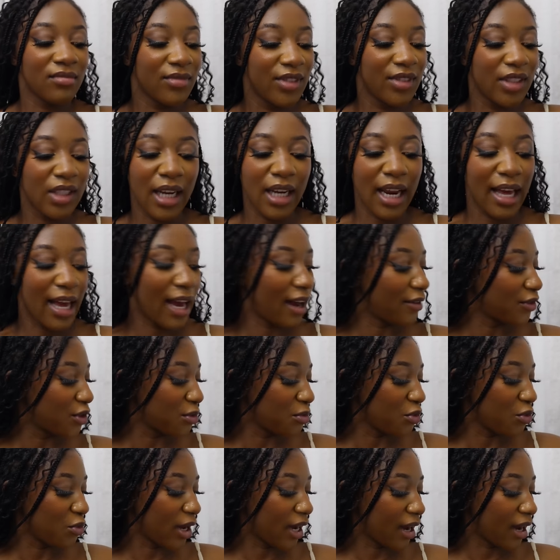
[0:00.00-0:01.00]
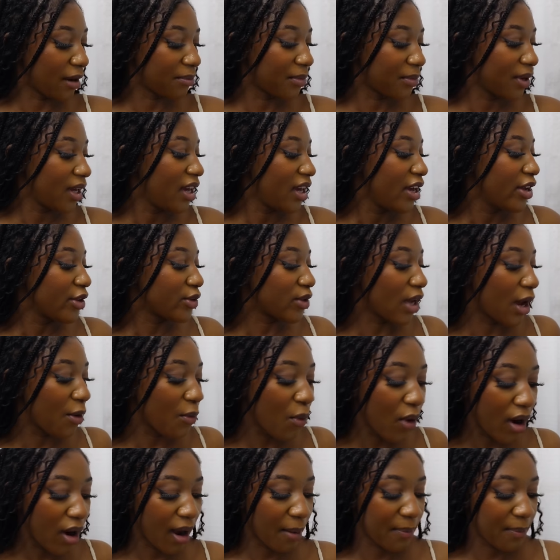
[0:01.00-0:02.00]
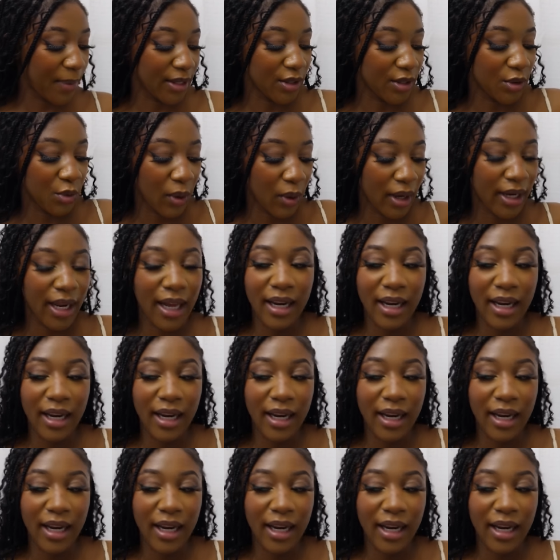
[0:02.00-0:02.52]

mese like I have to wake up. So I woke up at one,